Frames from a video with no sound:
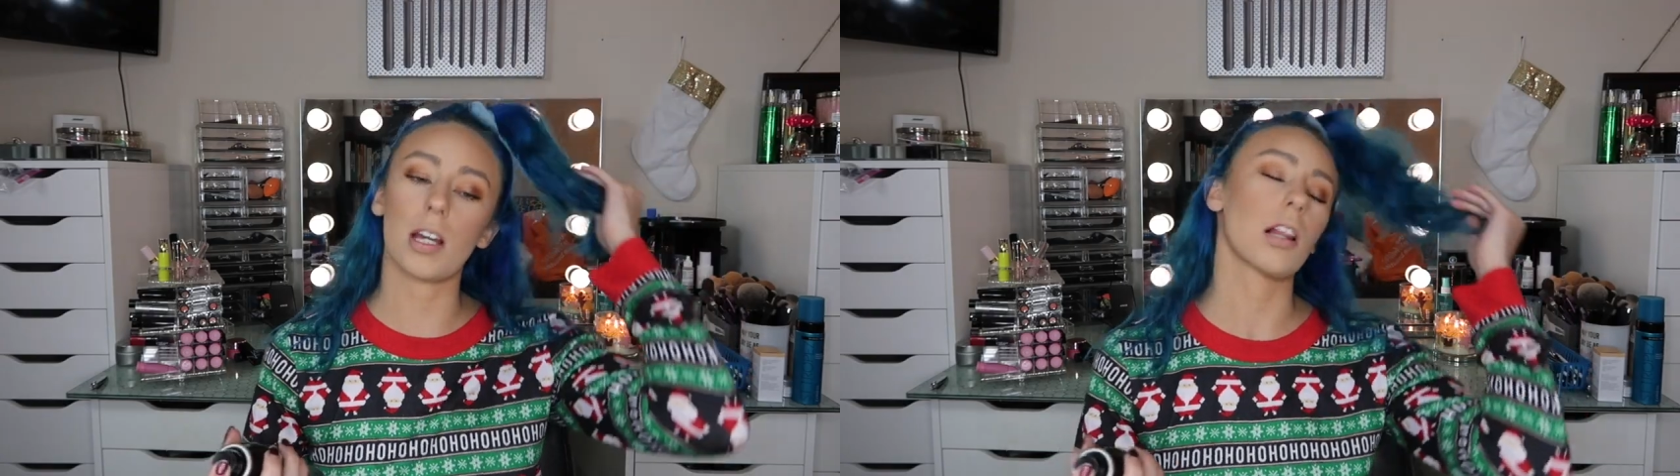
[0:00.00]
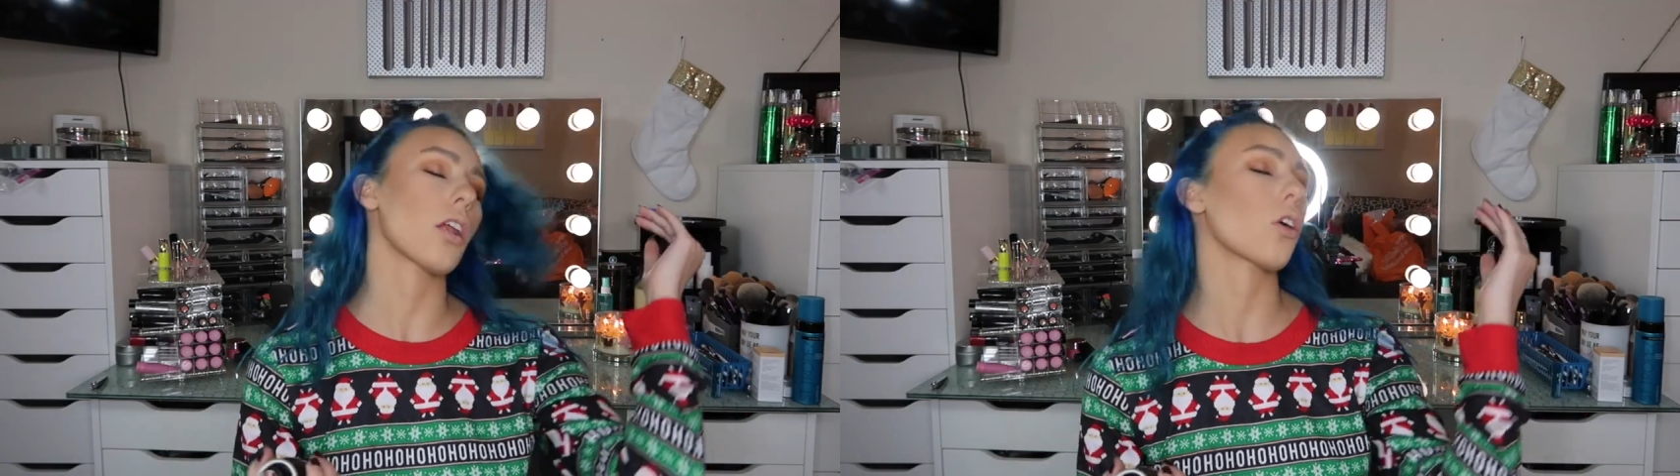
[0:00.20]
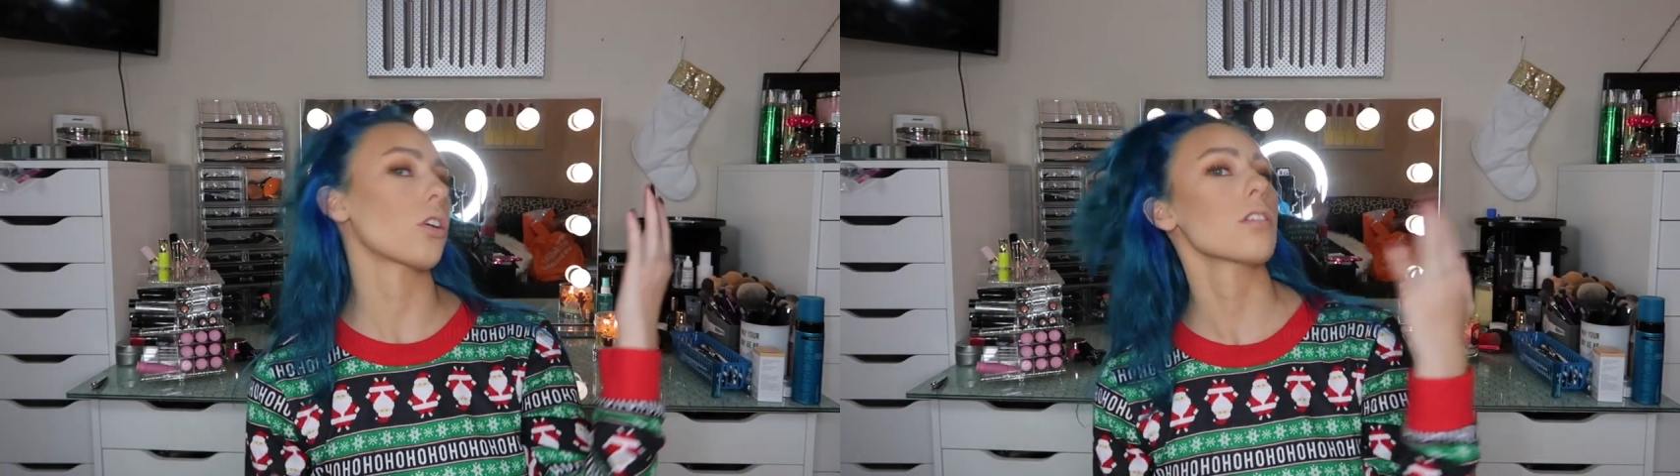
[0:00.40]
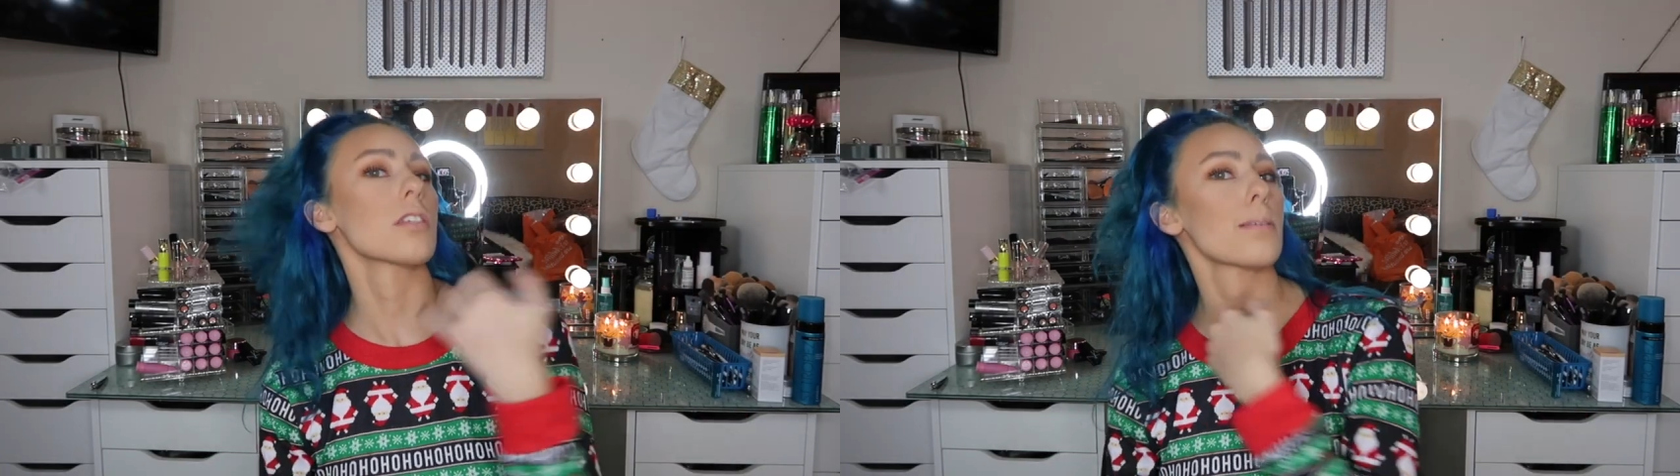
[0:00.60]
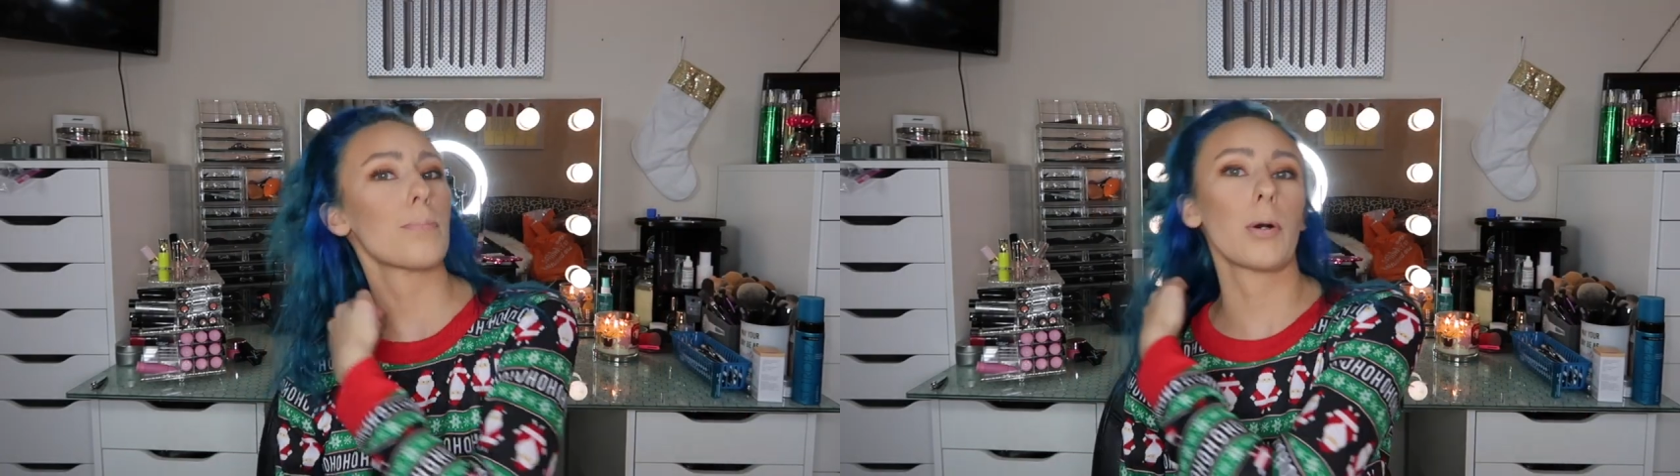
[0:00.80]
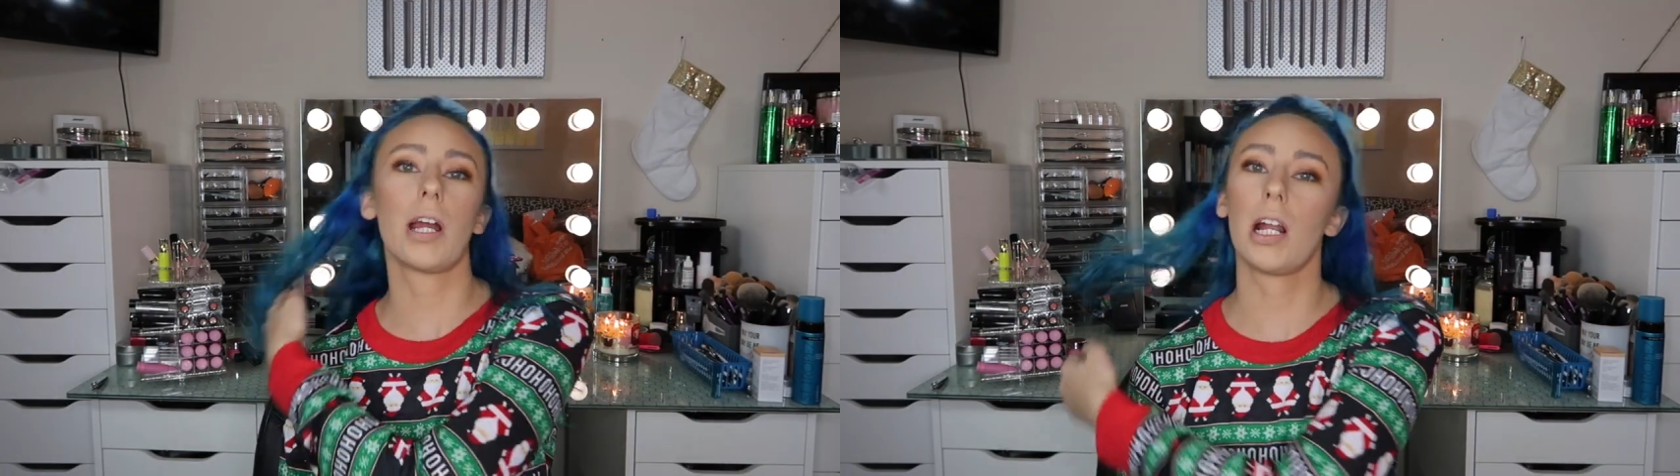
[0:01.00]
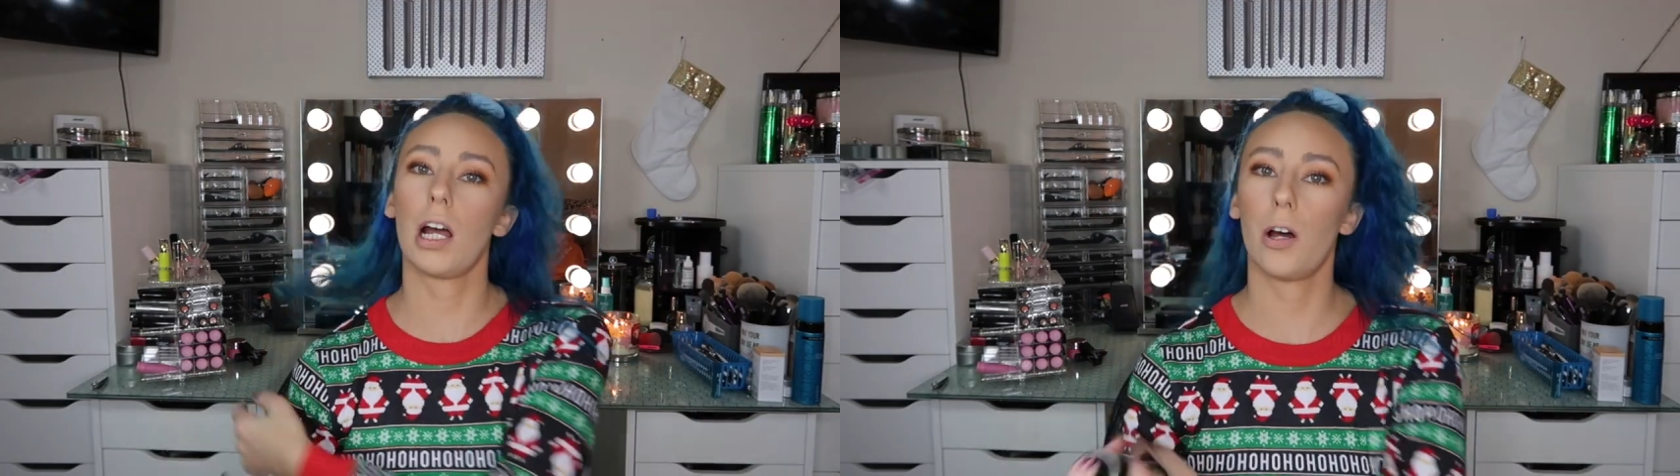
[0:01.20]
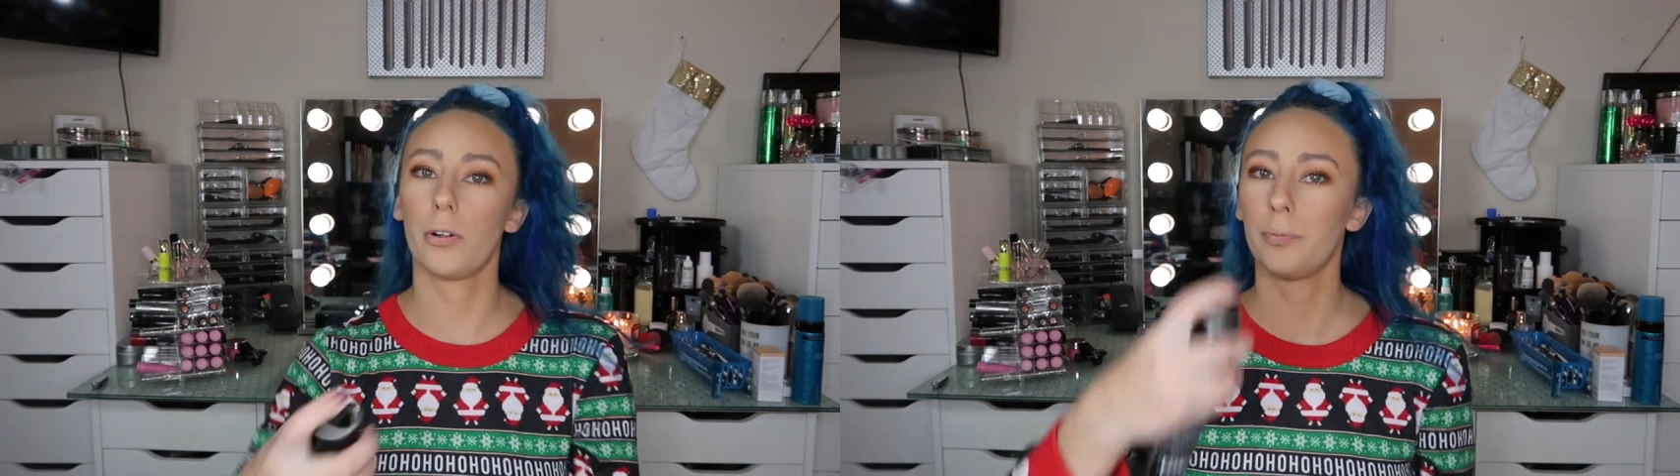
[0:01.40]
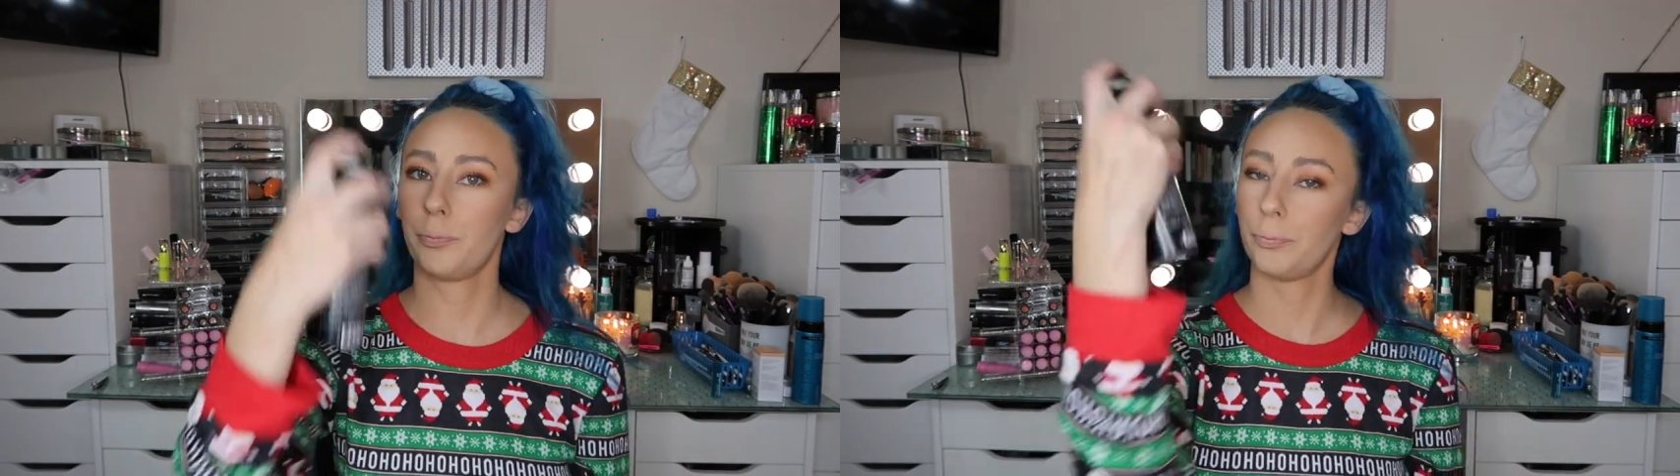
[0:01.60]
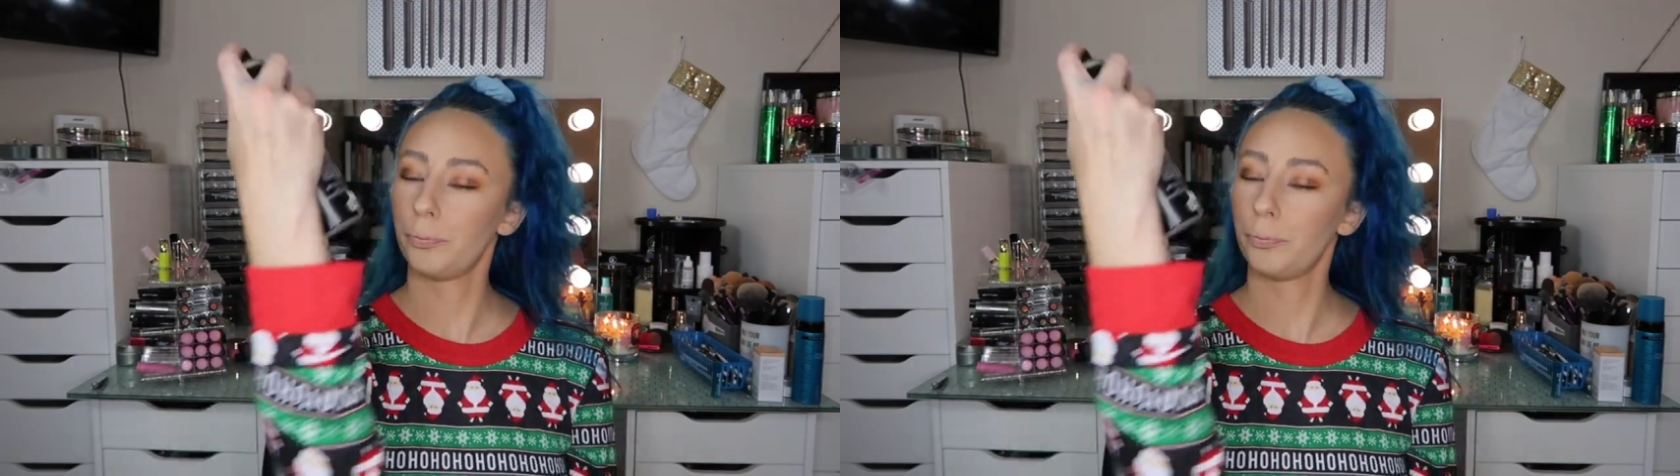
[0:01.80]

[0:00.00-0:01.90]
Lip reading: a little good spray down.